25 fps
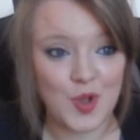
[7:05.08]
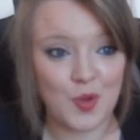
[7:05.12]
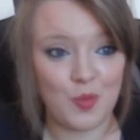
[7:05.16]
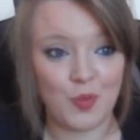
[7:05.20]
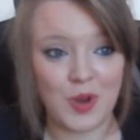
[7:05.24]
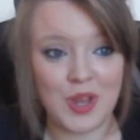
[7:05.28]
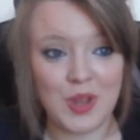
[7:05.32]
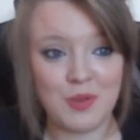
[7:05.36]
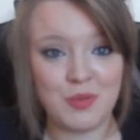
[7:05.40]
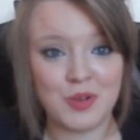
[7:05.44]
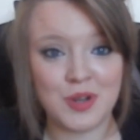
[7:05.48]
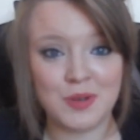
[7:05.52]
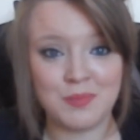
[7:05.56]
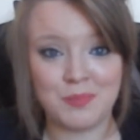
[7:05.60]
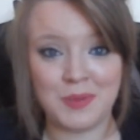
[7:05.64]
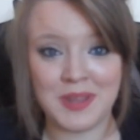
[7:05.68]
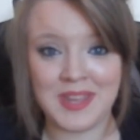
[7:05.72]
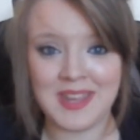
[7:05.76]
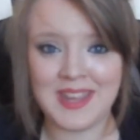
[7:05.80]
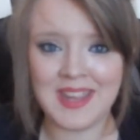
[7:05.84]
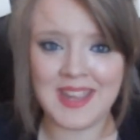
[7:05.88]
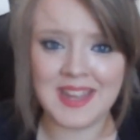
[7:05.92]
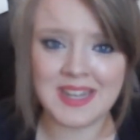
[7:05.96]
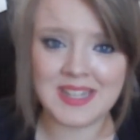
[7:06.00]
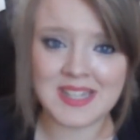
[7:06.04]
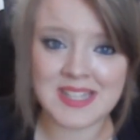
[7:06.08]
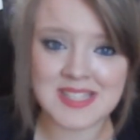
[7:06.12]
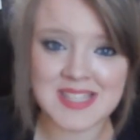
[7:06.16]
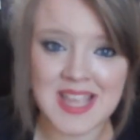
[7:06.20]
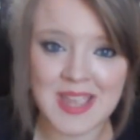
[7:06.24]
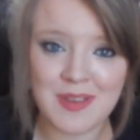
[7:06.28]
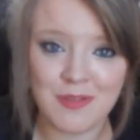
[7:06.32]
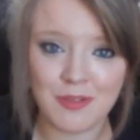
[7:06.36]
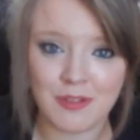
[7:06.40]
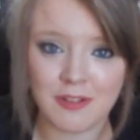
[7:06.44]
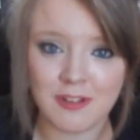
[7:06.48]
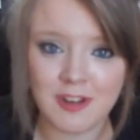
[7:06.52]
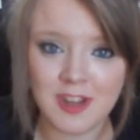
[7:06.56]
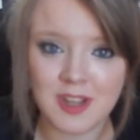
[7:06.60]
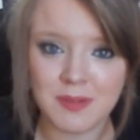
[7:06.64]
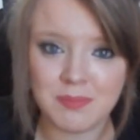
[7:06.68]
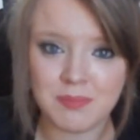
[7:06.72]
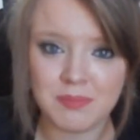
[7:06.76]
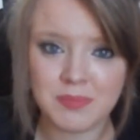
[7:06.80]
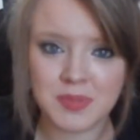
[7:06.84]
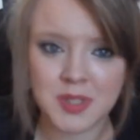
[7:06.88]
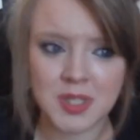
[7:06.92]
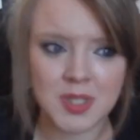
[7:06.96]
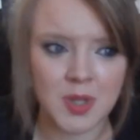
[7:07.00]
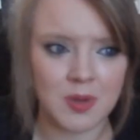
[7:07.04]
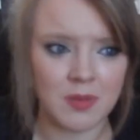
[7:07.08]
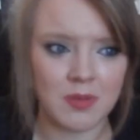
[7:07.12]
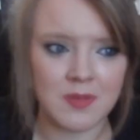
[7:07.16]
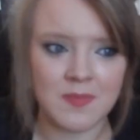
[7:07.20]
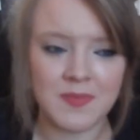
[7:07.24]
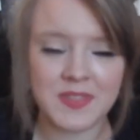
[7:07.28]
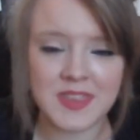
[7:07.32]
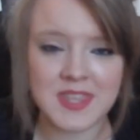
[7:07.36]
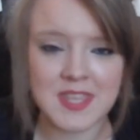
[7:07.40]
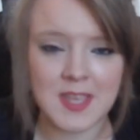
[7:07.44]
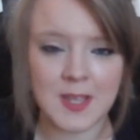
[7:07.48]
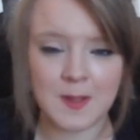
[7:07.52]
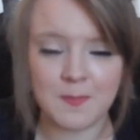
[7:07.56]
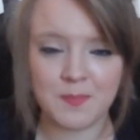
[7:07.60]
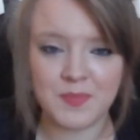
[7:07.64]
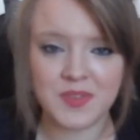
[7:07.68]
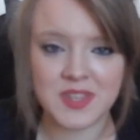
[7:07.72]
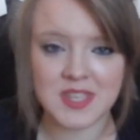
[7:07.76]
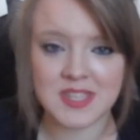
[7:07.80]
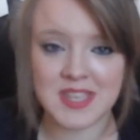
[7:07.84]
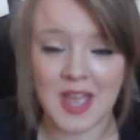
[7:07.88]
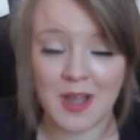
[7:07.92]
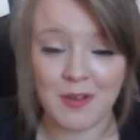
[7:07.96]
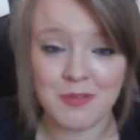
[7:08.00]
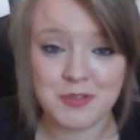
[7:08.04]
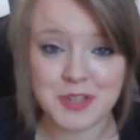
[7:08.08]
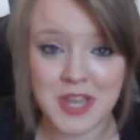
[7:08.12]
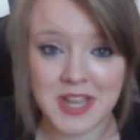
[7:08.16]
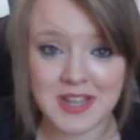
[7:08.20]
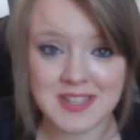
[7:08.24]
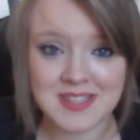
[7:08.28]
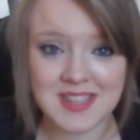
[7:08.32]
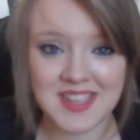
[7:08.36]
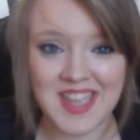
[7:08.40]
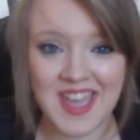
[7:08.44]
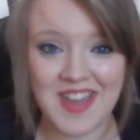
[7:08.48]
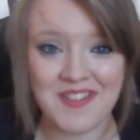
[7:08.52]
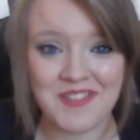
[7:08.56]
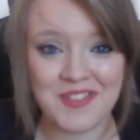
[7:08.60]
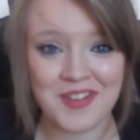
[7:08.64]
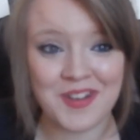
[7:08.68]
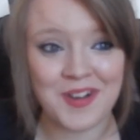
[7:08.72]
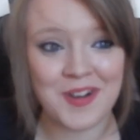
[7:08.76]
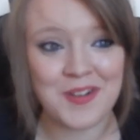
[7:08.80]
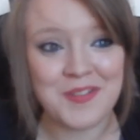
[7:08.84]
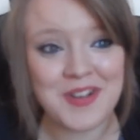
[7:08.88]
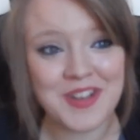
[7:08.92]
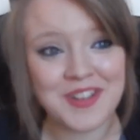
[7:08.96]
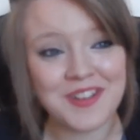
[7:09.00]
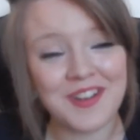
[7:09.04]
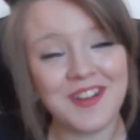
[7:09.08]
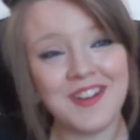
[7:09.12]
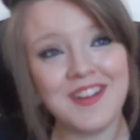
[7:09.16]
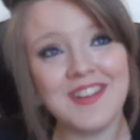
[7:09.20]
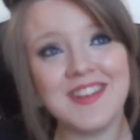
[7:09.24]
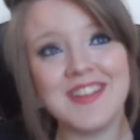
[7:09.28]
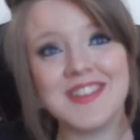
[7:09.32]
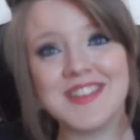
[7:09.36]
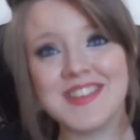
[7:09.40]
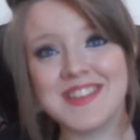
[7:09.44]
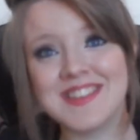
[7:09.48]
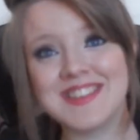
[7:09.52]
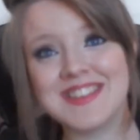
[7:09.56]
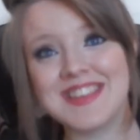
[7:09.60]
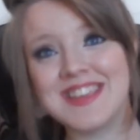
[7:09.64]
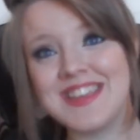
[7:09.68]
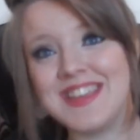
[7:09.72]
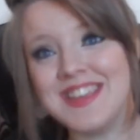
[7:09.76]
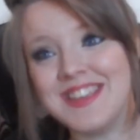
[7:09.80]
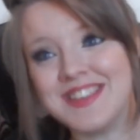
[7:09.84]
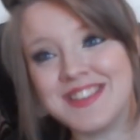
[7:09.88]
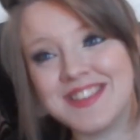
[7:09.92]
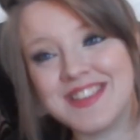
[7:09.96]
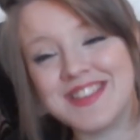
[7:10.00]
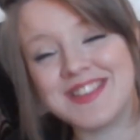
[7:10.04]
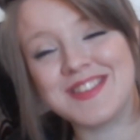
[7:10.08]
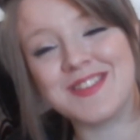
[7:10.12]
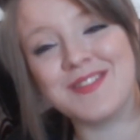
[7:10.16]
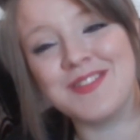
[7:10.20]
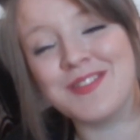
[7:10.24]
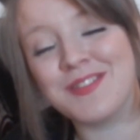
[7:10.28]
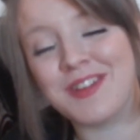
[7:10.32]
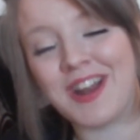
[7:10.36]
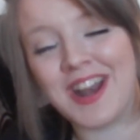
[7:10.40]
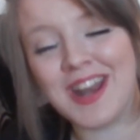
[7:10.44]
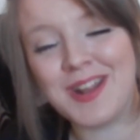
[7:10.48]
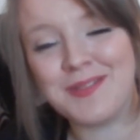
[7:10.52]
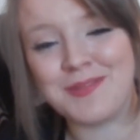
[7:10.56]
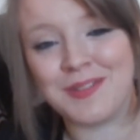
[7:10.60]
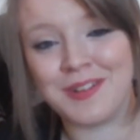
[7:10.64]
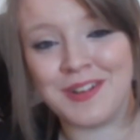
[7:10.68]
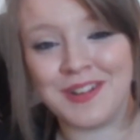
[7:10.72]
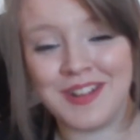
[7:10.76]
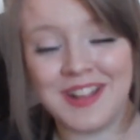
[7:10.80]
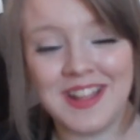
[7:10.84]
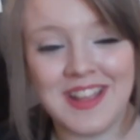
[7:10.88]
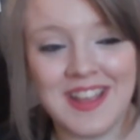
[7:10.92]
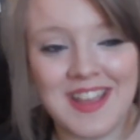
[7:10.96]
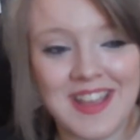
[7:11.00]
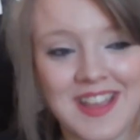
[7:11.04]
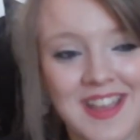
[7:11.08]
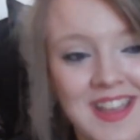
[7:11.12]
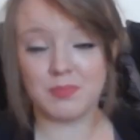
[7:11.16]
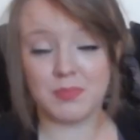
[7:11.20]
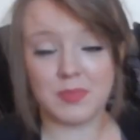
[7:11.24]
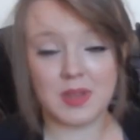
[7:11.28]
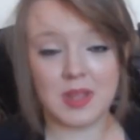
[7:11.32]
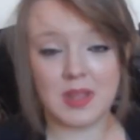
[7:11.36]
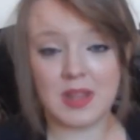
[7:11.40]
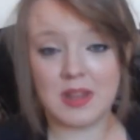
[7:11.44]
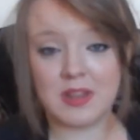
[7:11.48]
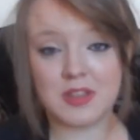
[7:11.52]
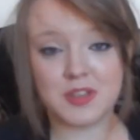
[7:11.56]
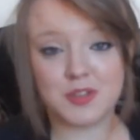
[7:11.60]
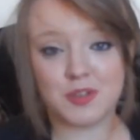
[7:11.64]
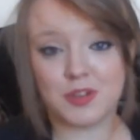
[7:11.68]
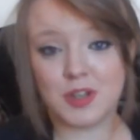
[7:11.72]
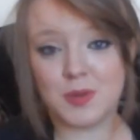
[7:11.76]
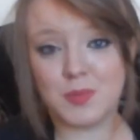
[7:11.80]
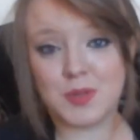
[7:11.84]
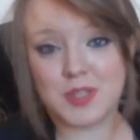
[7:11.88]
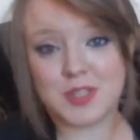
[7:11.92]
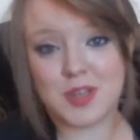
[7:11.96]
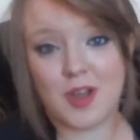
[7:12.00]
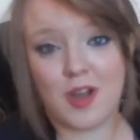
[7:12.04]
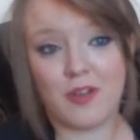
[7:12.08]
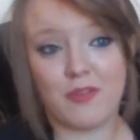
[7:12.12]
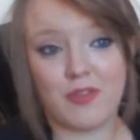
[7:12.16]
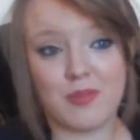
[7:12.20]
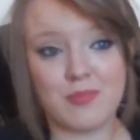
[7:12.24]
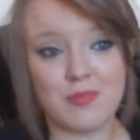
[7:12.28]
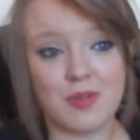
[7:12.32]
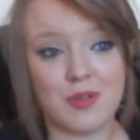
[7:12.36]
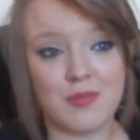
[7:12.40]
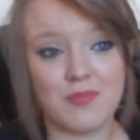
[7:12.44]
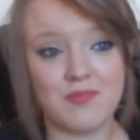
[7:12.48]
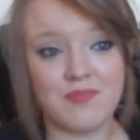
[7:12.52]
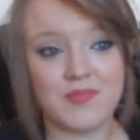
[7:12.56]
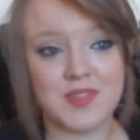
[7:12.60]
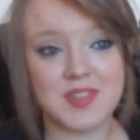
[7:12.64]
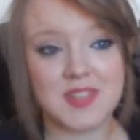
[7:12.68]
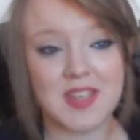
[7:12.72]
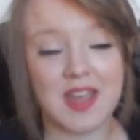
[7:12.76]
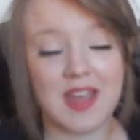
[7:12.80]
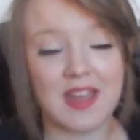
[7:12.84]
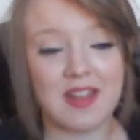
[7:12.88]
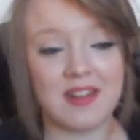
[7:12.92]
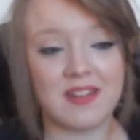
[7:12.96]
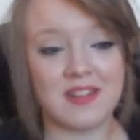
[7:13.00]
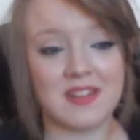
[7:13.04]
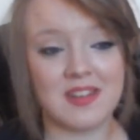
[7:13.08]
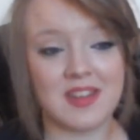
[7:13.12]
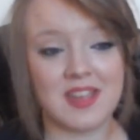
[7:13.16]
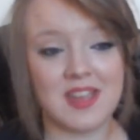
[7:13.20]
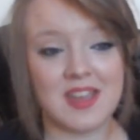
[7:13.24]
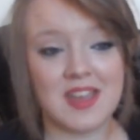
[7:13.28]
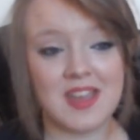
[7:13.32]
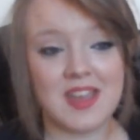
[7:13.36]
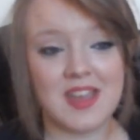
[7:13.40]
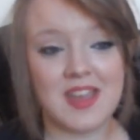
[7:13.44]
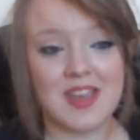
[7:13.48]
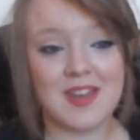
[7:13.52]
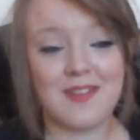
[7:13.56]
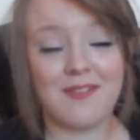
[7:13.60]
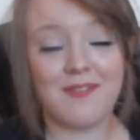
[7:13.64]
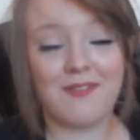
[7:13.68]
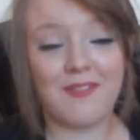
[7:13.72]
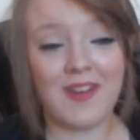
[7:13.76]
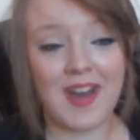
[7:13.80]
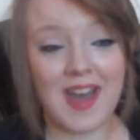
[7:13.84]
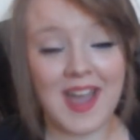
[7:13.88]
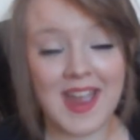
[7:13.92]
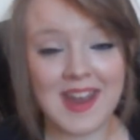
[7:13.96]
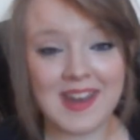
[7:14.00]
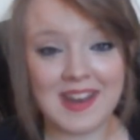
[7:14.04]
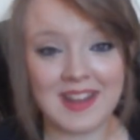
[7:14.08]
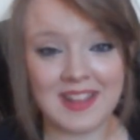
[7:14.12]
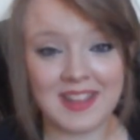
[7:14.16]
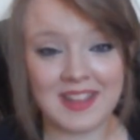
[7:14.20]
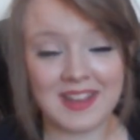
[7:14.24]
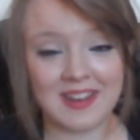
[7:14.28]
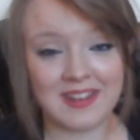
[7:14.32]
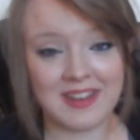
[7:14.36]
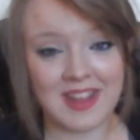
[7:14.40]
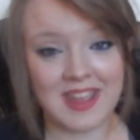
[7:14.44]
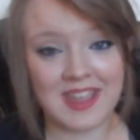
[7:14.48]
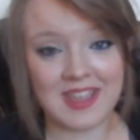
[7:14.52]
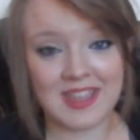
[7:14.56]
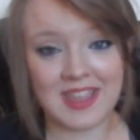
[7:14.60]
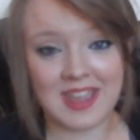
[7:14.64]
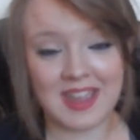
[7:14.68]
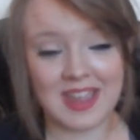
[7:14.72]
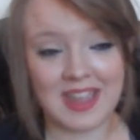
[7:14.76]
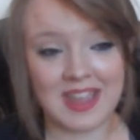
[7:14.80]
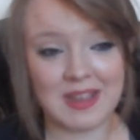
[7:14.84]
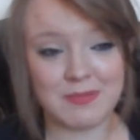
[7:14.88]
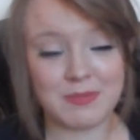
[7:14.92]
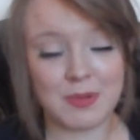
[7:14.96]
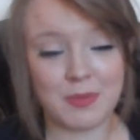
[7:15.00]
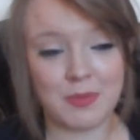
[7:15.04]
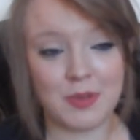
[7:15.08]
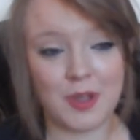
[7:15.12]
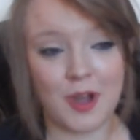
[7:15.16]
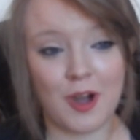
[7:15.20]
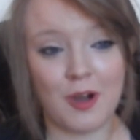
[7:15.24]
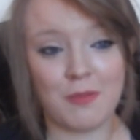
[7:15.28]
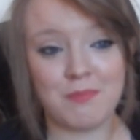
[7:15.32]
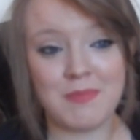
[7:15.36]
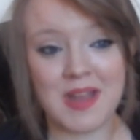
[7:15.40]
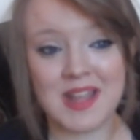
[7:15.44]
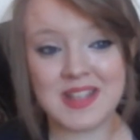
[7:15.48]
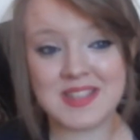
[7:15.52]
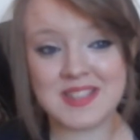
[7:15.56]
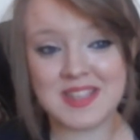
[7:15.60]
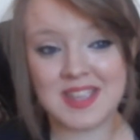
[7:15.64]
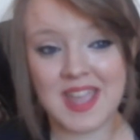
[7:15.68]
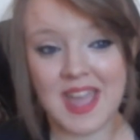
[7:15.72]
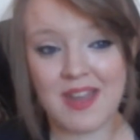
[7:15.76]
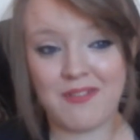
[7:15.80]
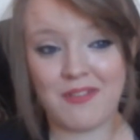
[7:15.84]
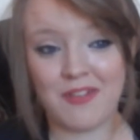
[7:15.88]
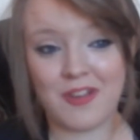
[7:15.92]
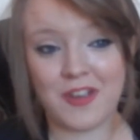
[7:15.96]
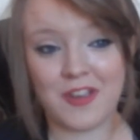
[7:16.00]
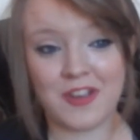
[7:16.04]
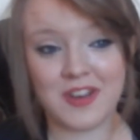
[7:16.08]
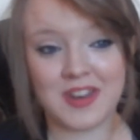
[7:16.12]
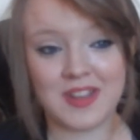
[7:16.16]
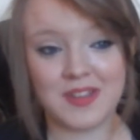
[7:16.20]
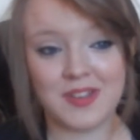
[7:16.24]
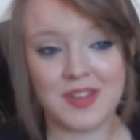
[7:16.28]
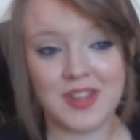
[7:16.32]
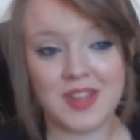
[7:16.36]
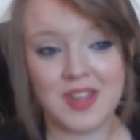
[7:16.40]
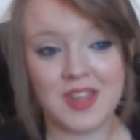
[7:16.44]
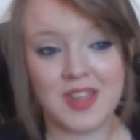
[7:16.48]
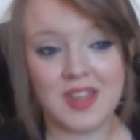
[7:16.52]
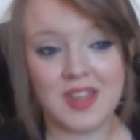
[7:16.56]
we would be in the same group going to Soundcheck together. Oh my god, it's just so incredible. In this group we talked for months, and finally the day came and we all met together, and